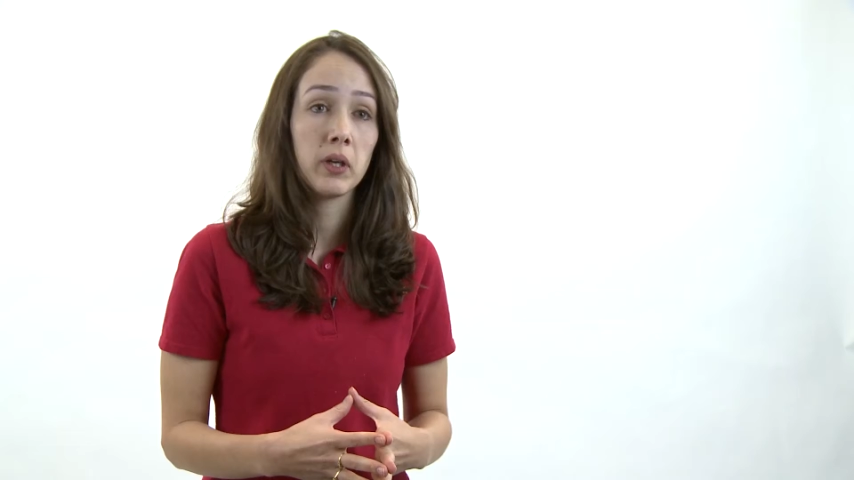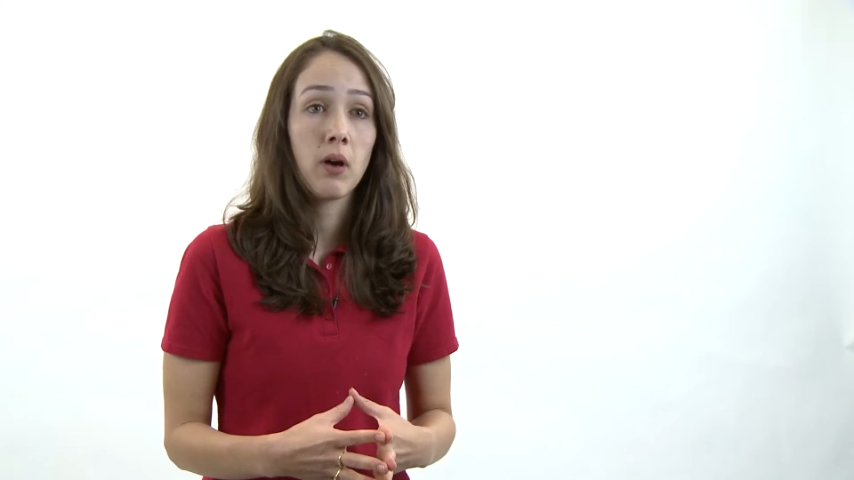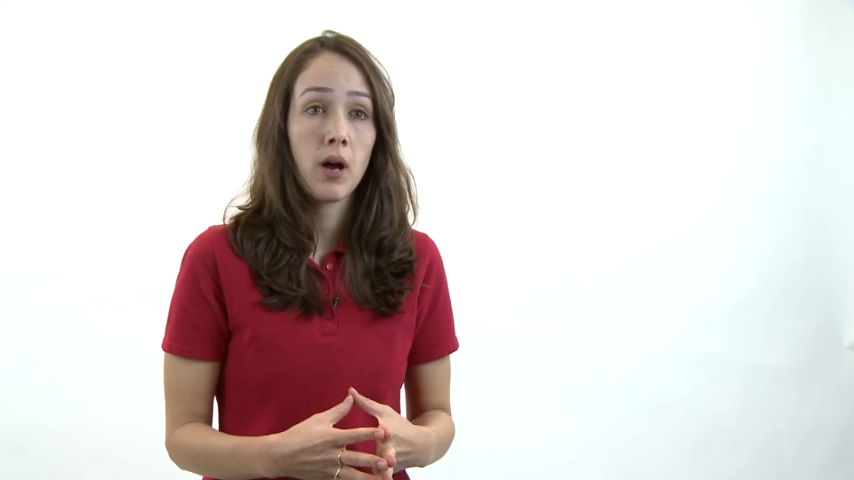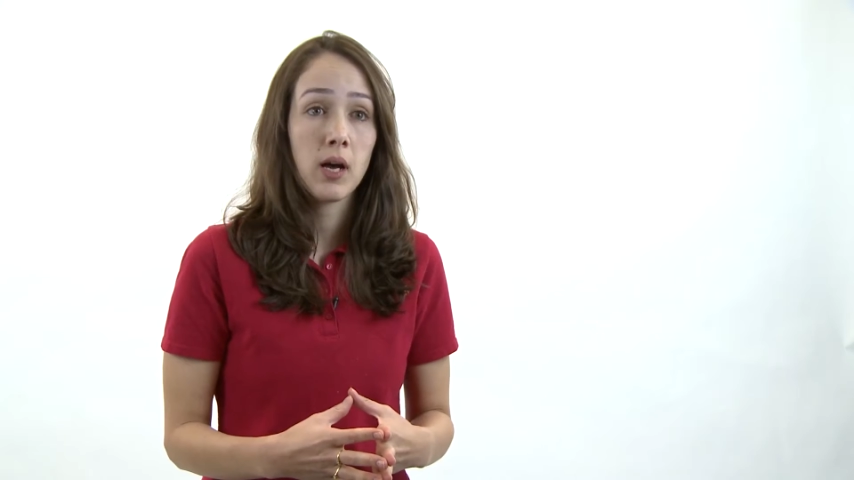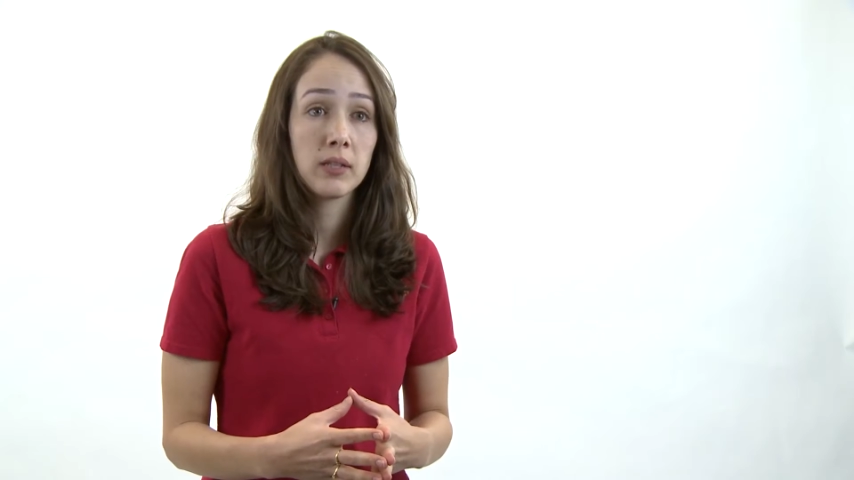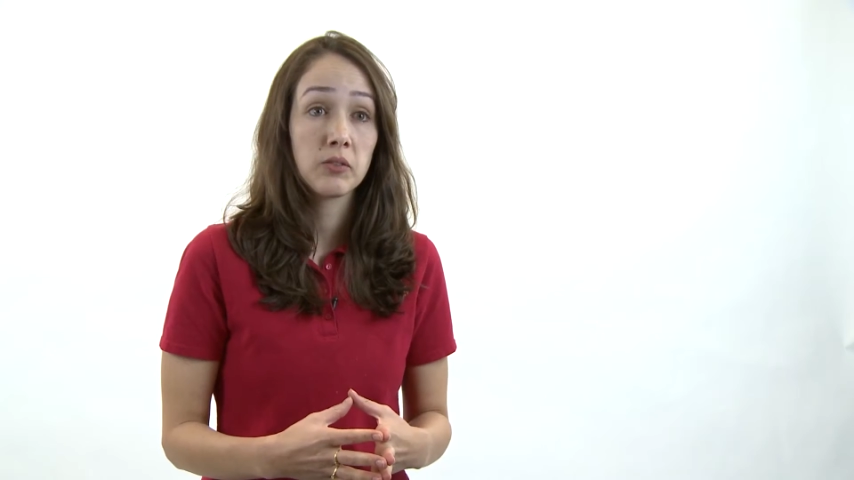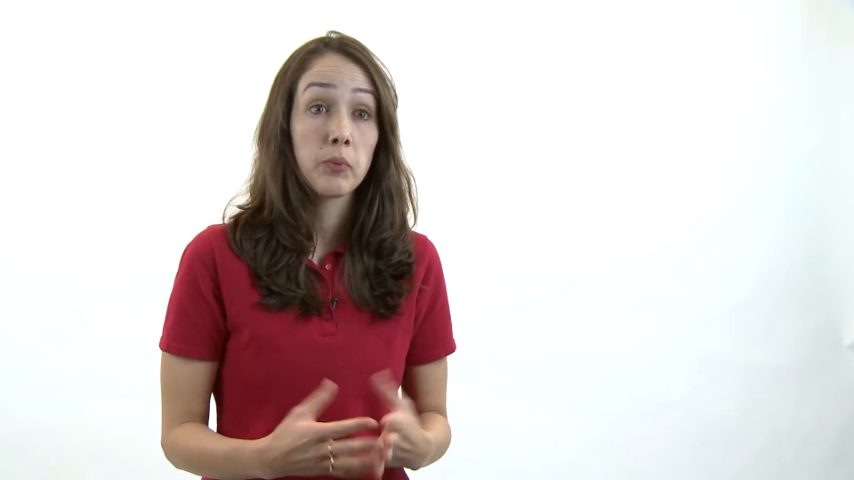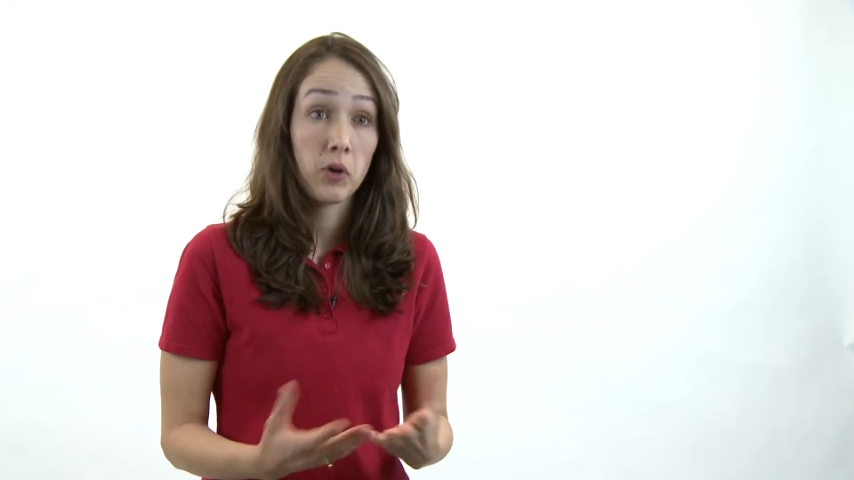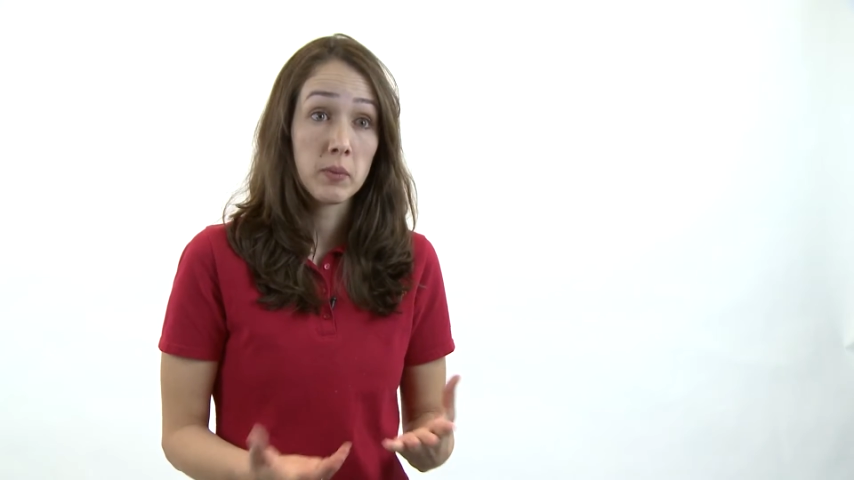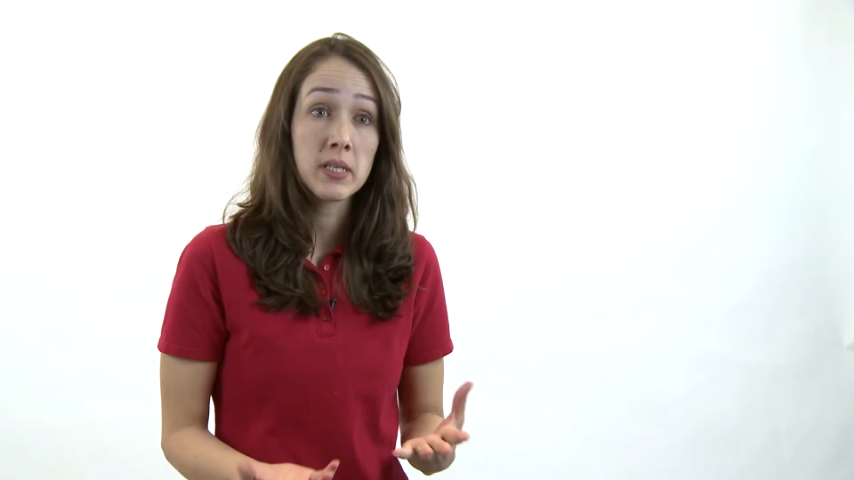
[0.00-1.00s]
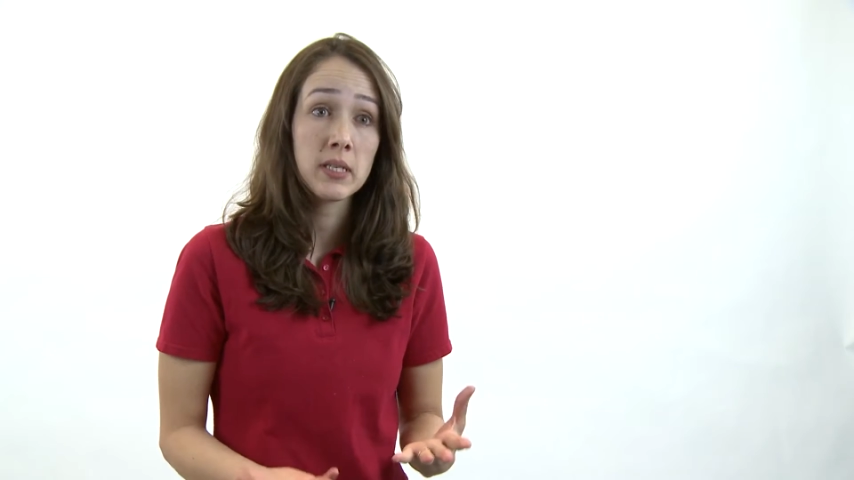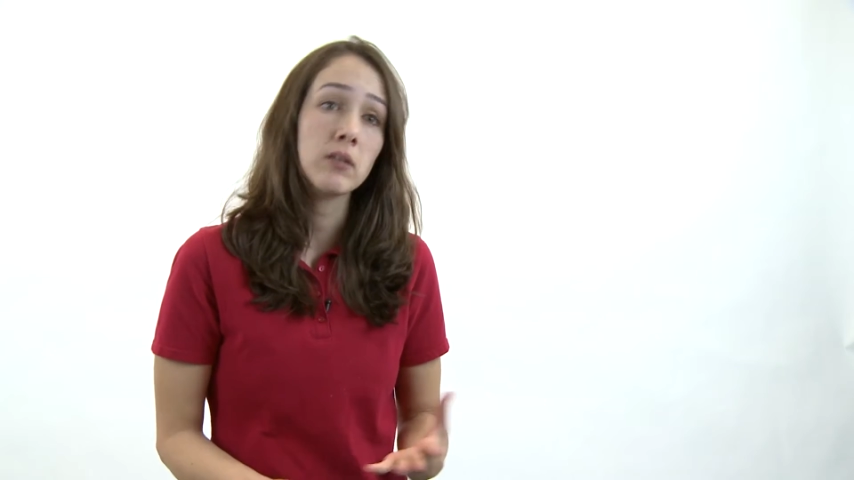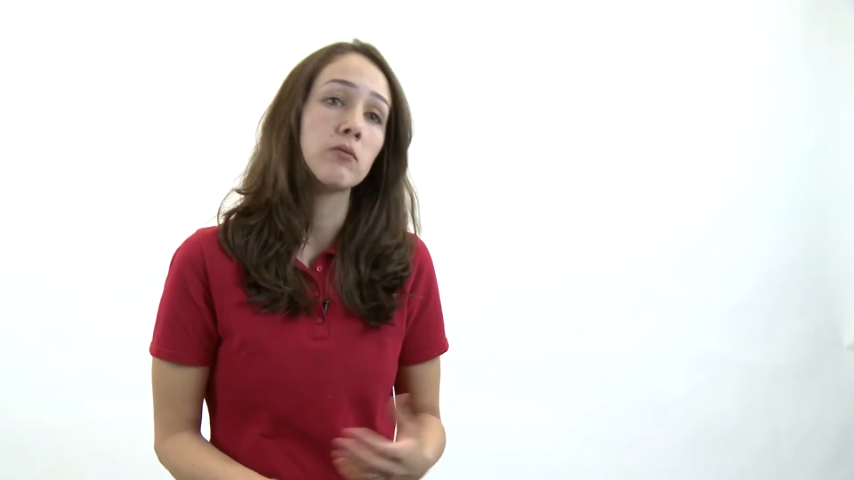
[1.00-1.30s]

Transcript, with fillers: got promising